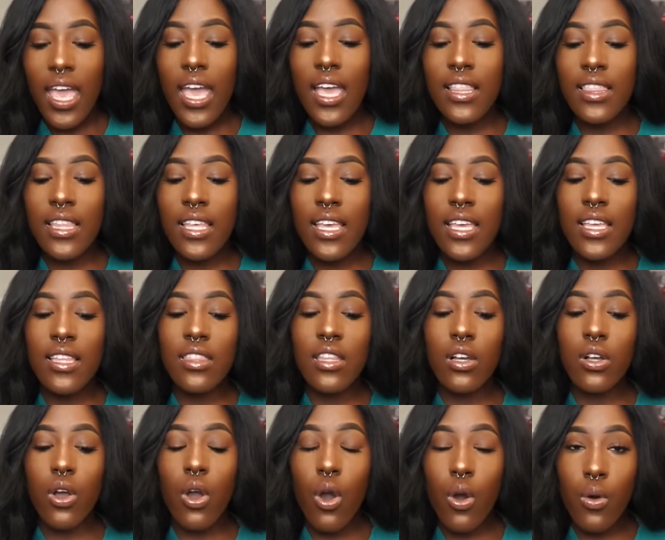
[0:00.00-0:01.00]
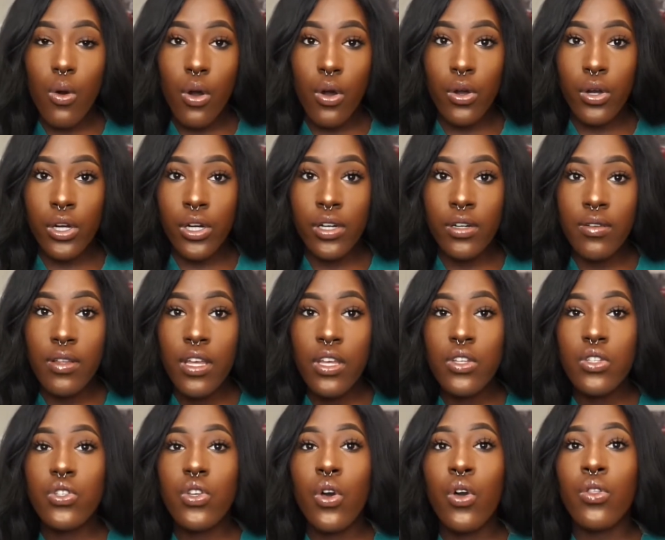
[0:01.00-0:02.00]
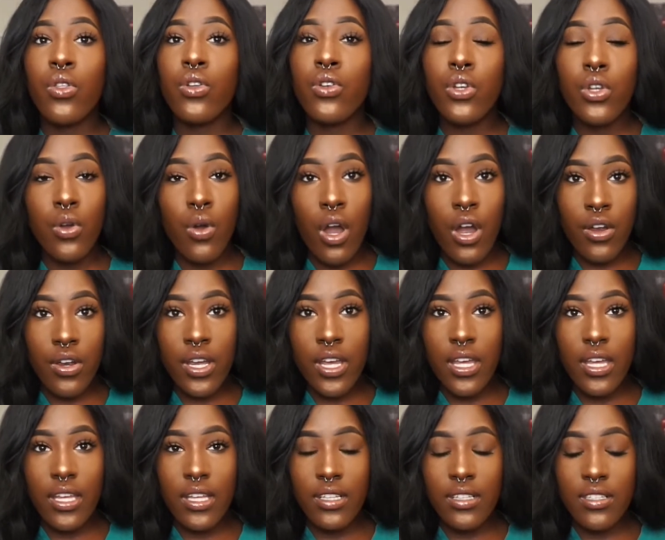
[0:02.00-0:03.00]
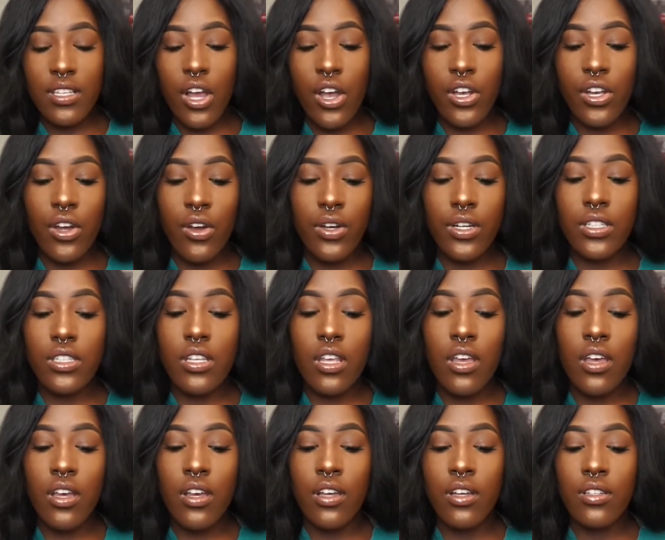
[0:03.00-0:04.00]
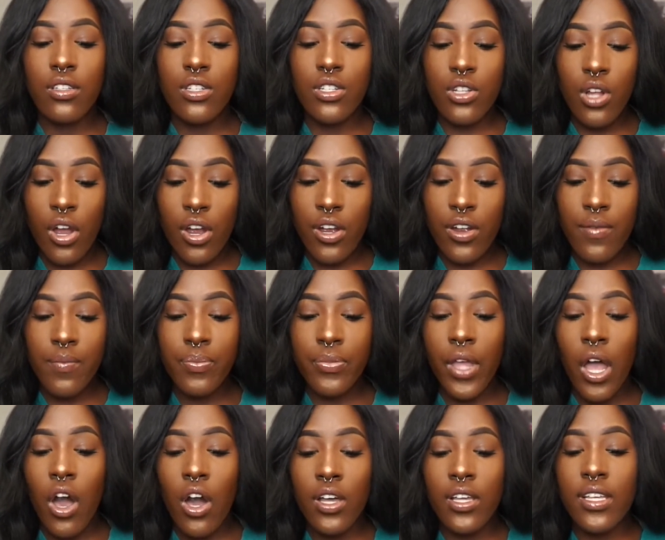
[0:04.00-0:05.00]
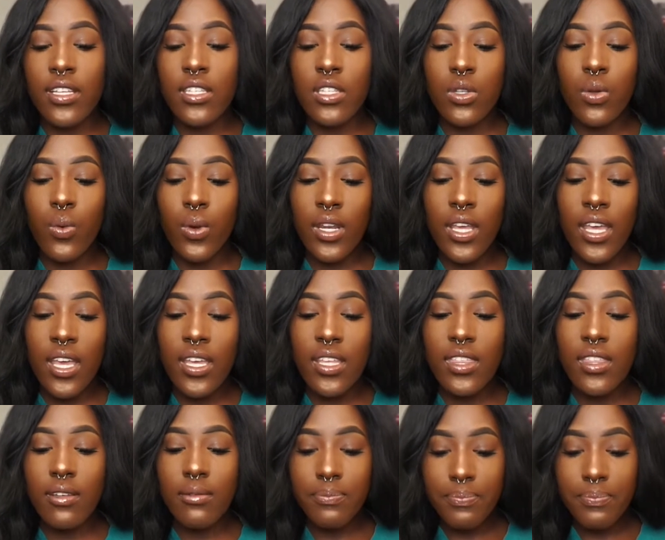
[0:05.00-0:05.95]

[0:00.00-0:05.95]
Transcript: And then the cohort, so the new RNs, are going to start August 20th